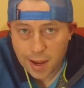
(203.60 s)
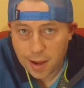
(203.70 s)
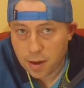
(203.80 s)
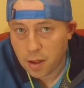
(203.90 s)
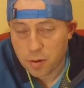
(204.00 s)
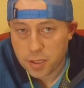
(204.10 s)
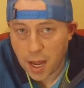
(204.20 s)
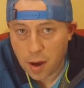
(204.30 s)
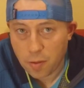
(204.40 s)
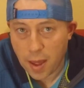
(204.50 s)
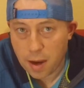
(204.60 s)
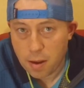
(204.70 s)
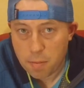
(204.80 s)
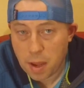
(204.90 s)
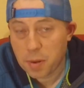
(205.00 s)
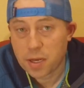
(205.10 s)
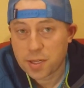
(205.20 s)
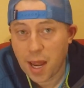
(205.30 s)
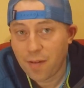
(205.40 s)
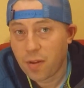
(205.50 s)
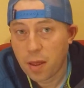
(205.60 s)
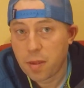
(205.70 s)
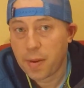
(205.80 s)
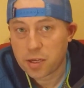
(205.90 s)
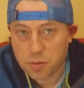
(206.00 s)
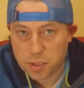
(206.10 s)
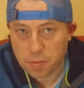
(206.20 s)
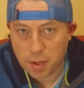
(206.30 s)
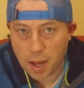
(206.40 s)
another town that maybe doesn't have the best resupply.